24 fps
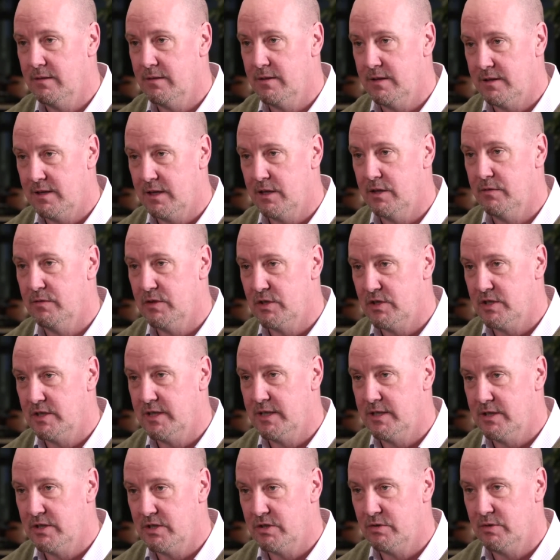the television
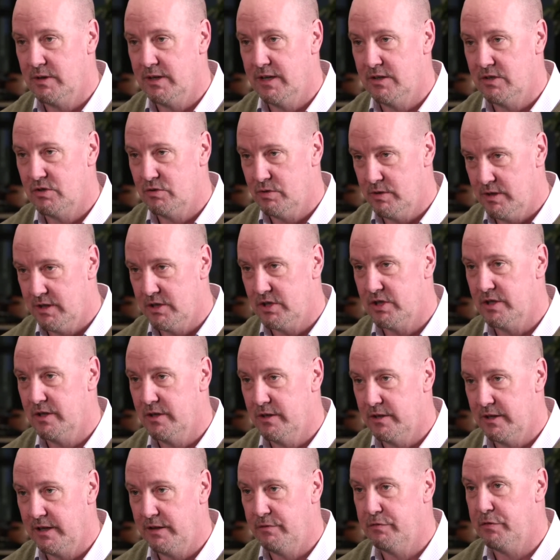industry has
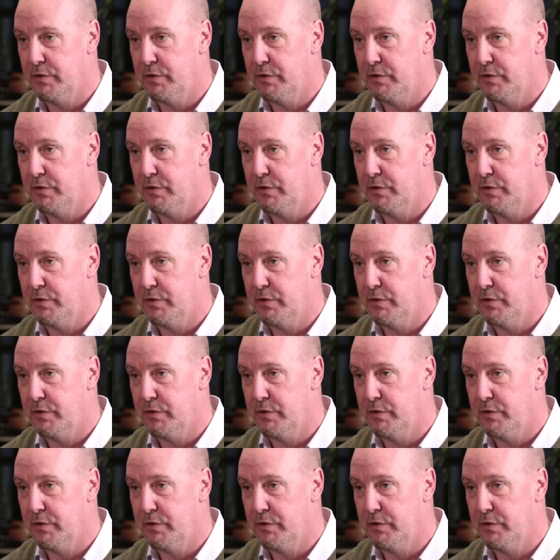traditionally